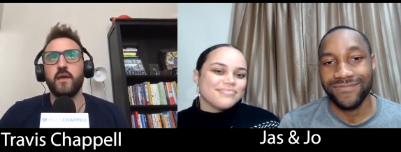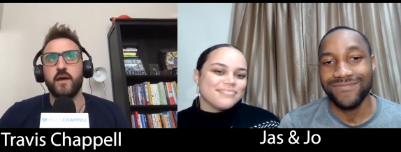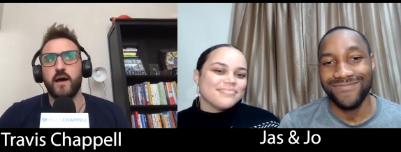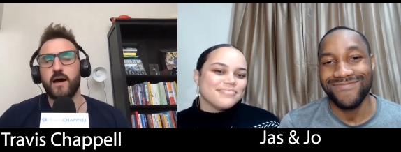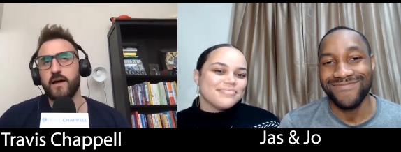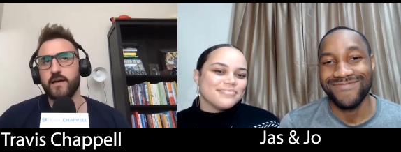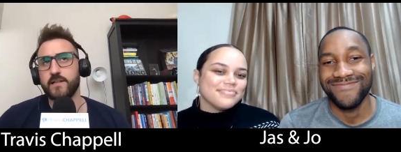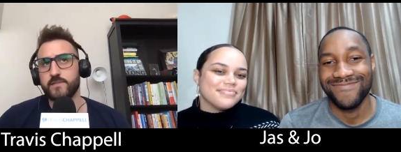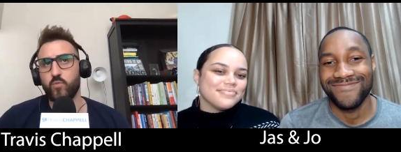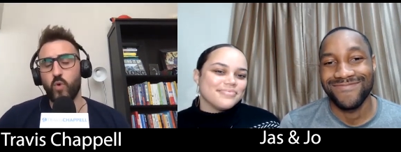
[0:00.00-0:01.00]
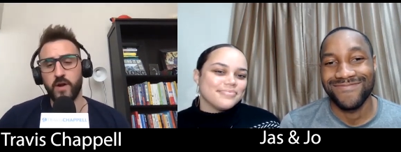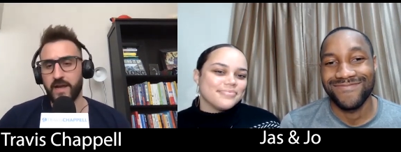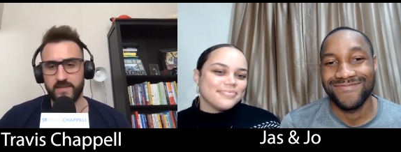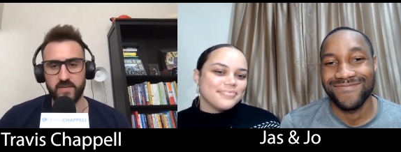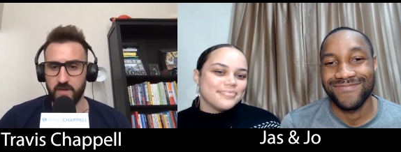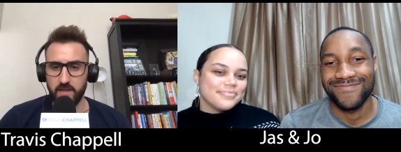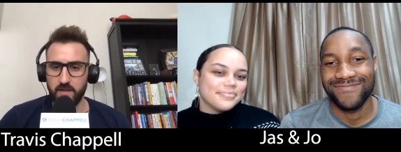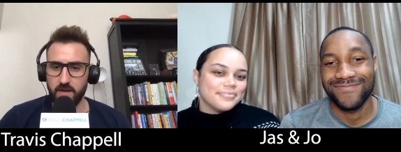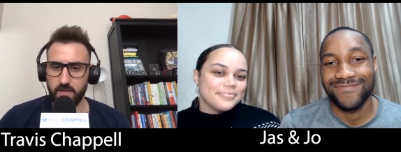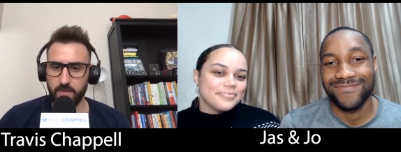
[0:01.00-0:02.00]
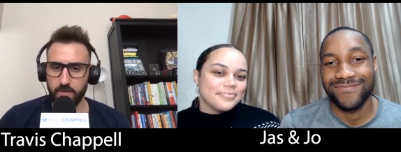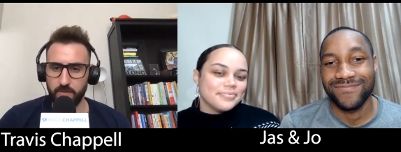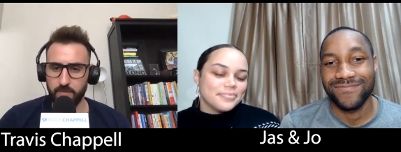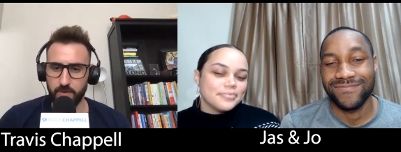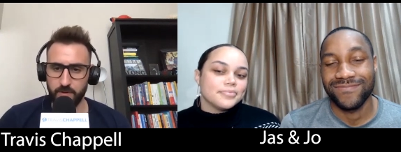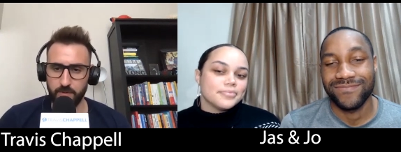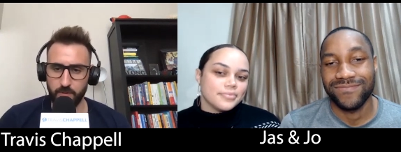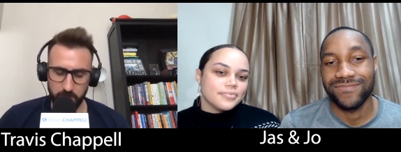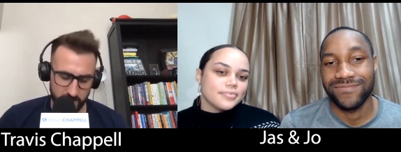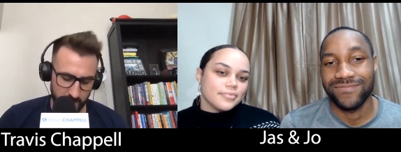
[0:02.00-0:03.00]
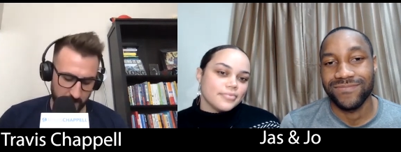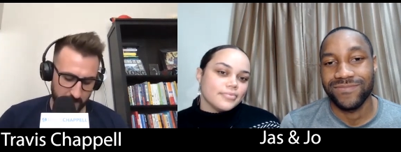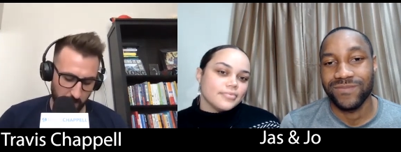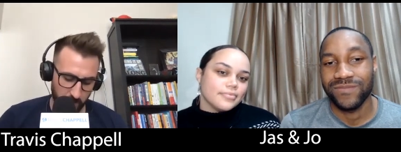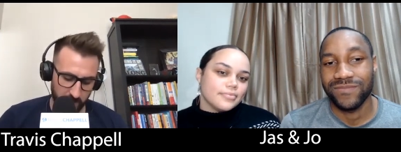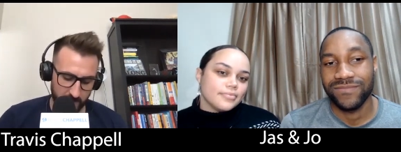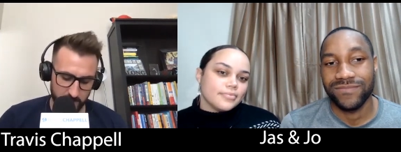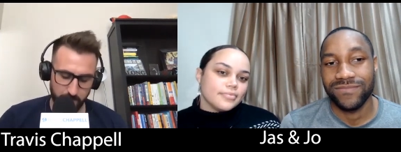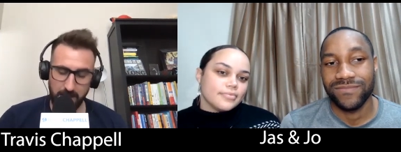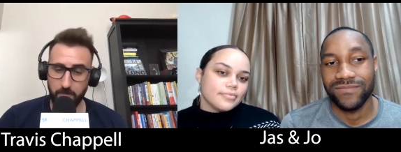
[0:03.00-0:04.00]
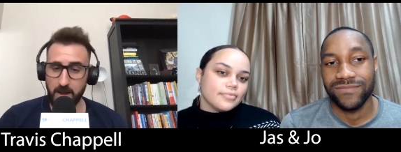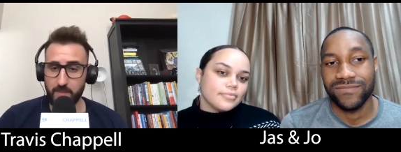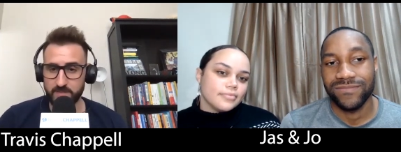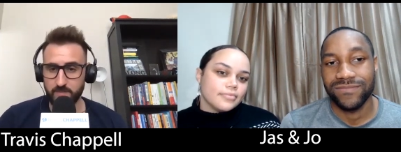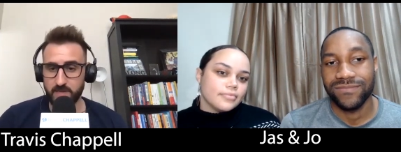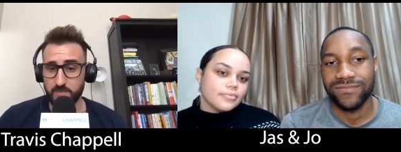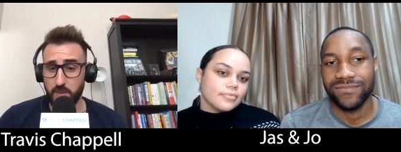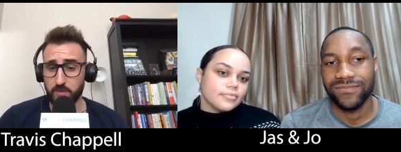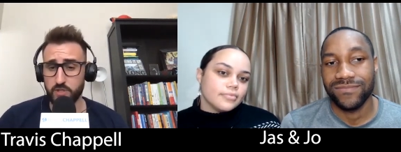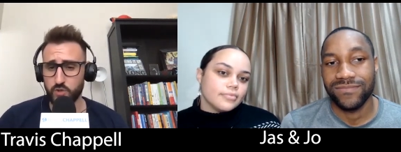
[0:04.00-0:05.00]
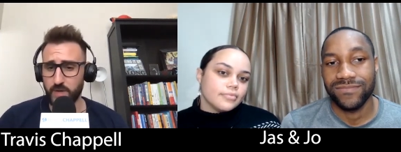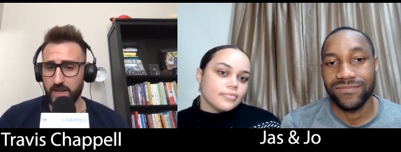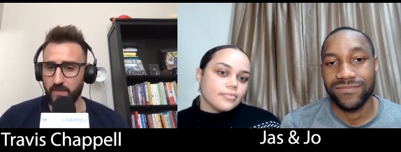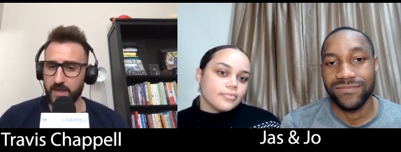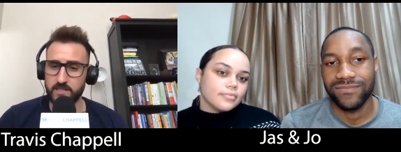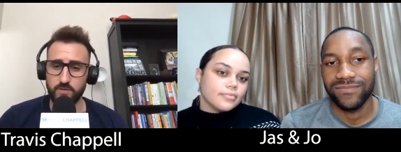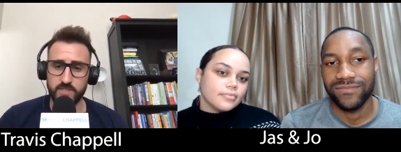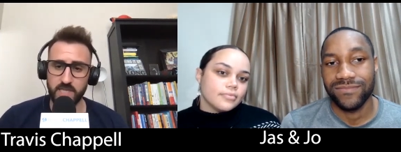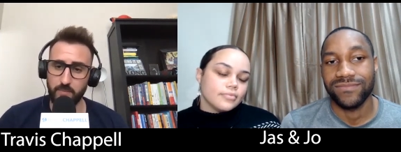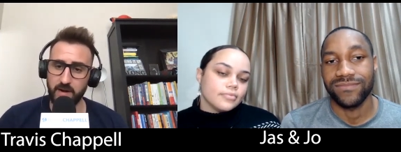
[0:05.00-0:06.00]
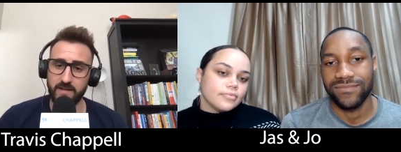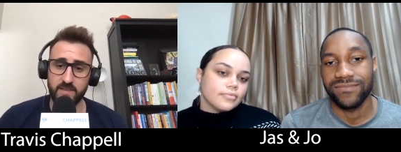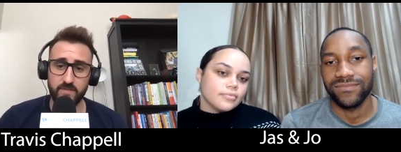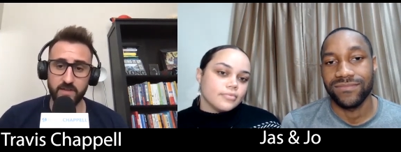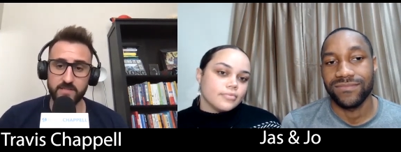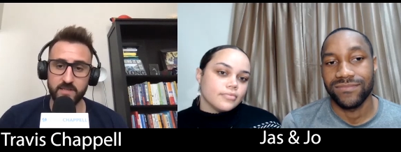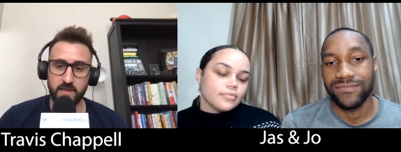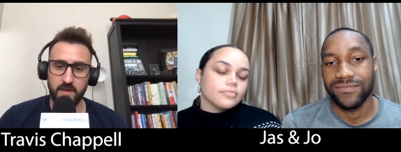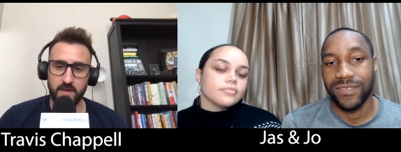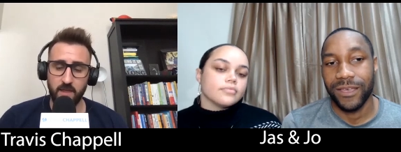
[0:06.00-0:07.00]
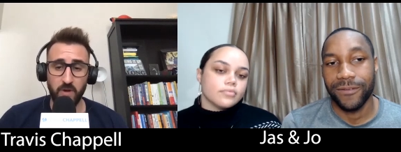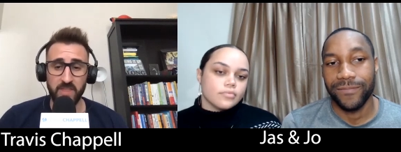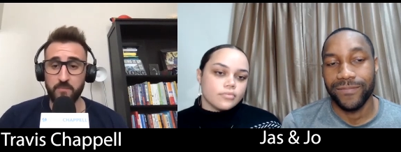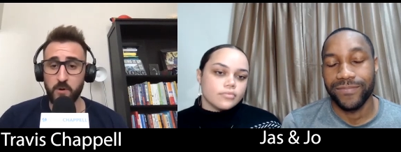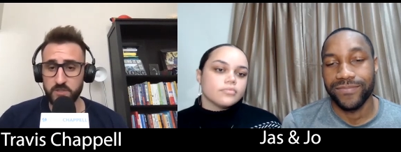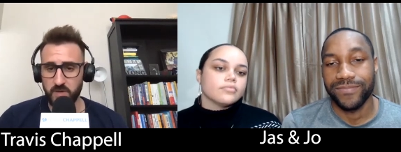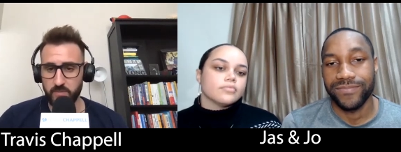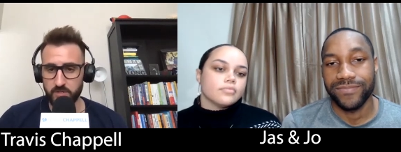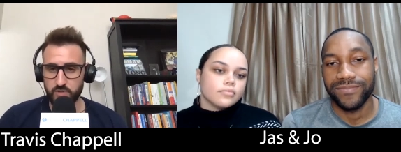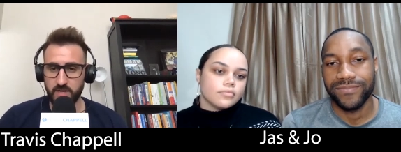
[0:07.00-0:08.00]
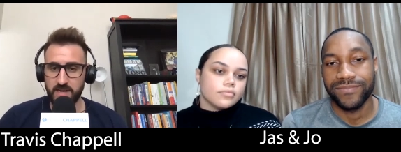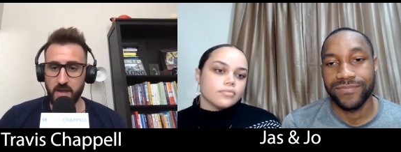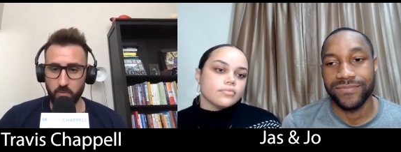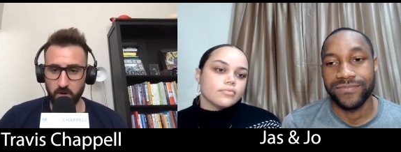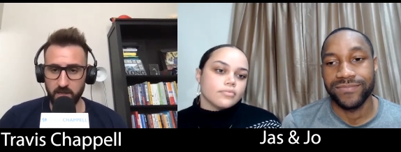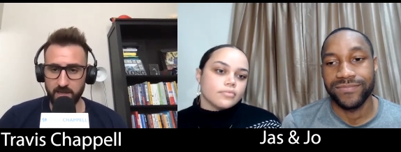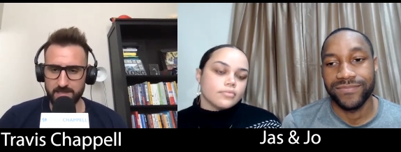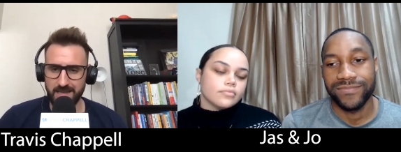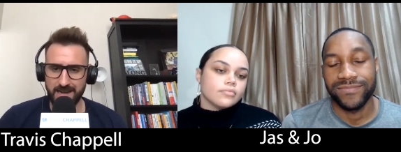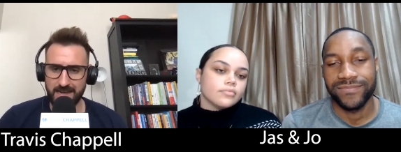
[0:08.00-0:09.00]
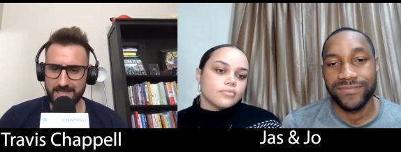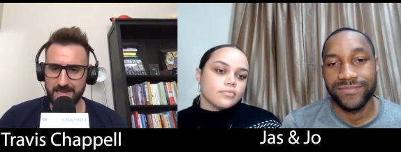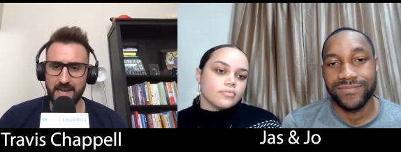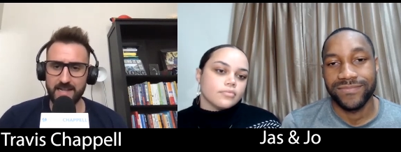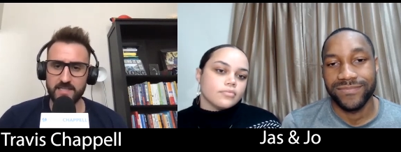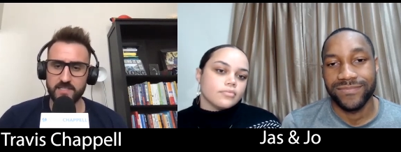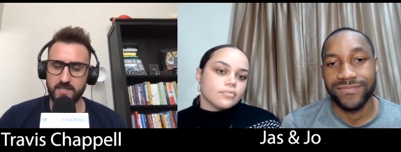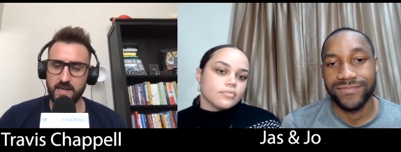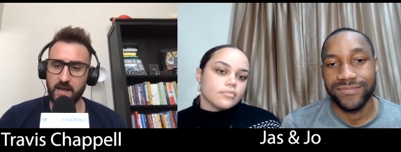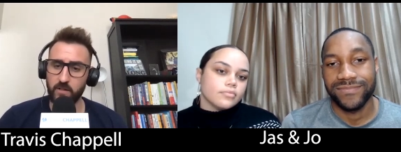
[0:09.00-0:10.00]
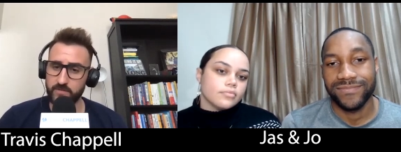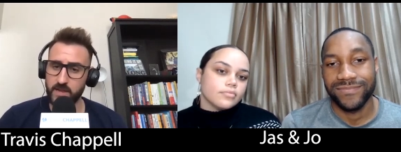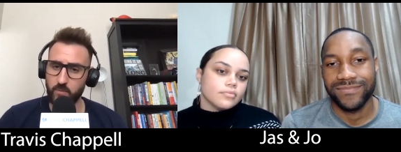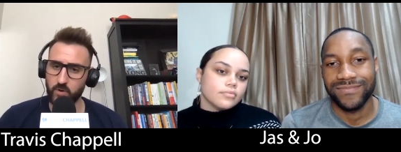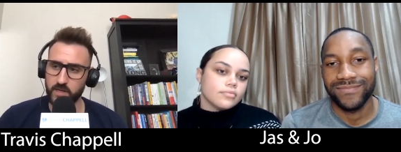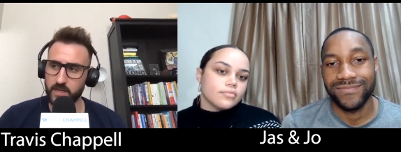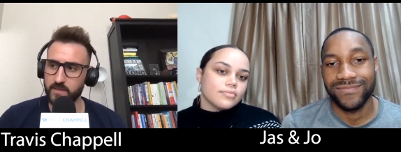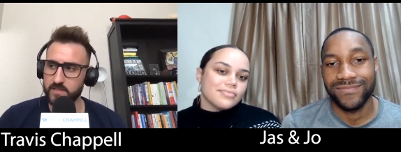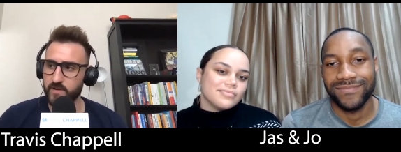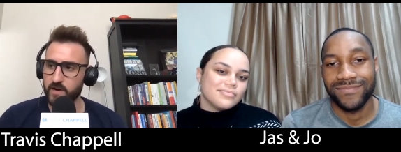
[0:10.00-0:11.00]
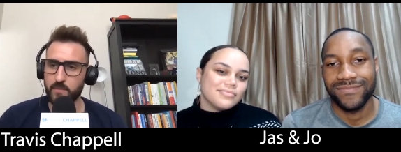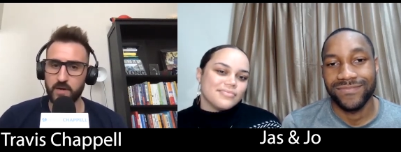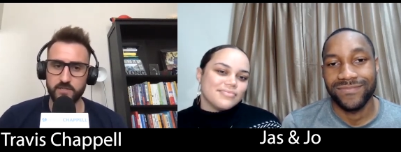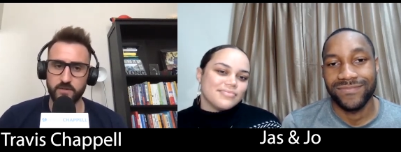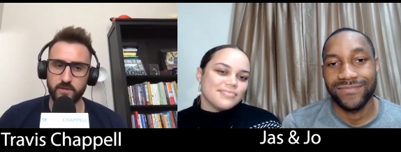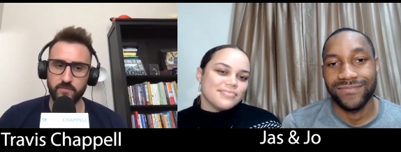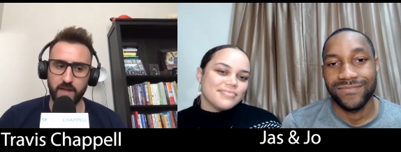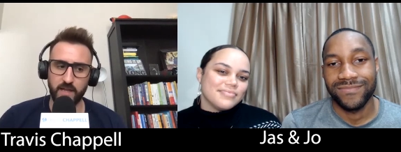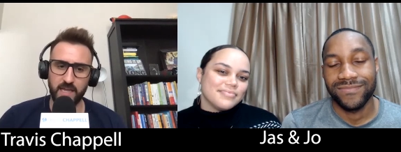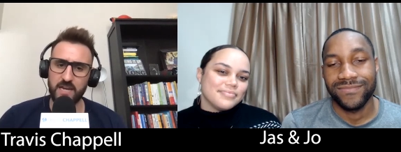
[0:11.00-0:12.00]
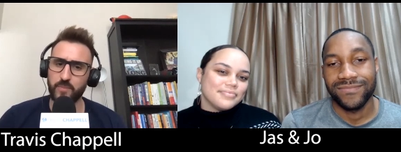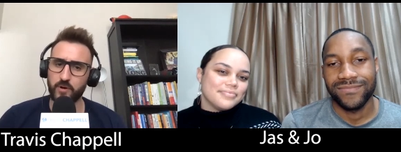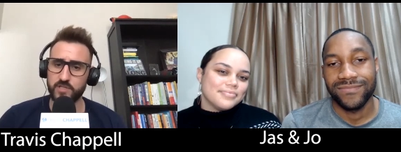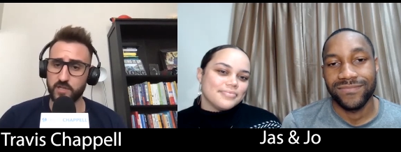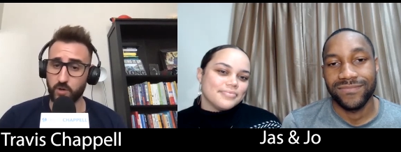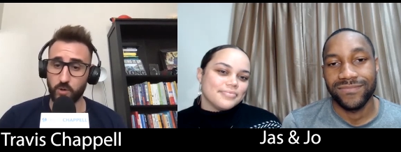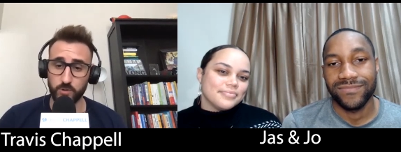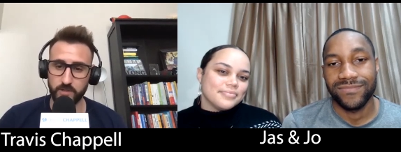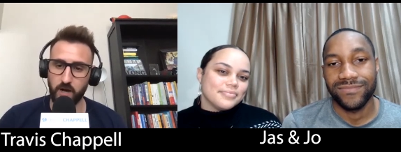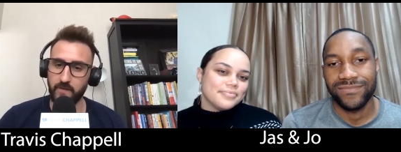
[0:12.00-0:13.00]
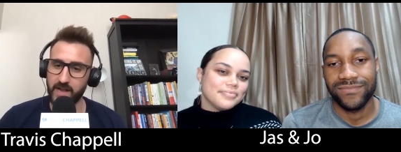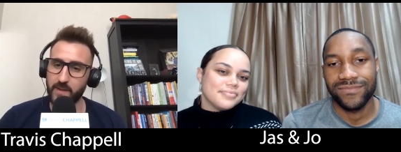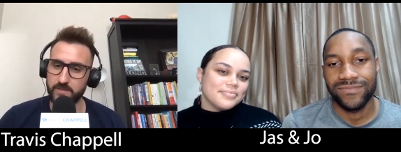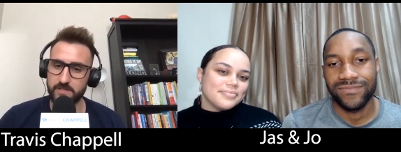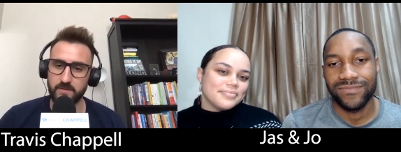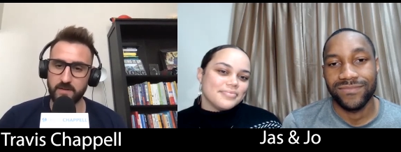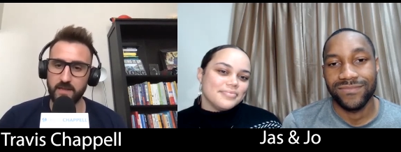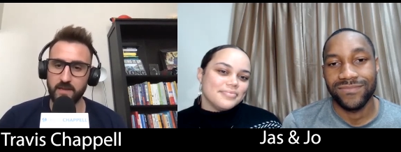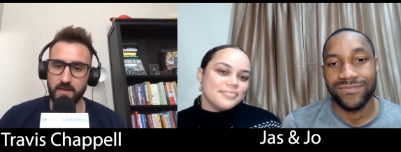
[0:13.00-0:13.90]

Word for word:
Speaker 1: uh, it's one activity. Uh, the, the, the reason that networking gets a bad rap is because people treat it like two separate activities. And the way that most people treat networking is that 1980s style of networking that's very much a like in-person cold calling opportunity.